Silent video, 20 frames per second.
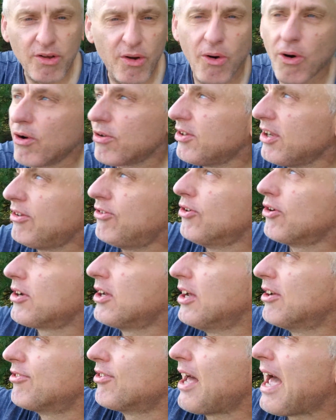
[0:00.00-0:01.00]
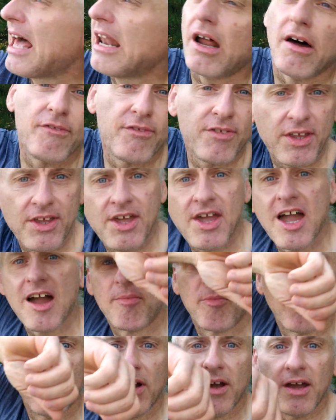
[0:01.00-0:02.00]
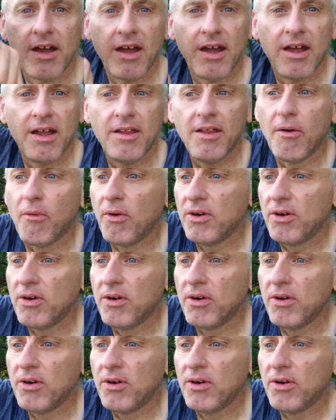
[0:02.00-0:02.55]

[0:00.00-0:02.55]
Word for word: Of course, he took his hat off the camera and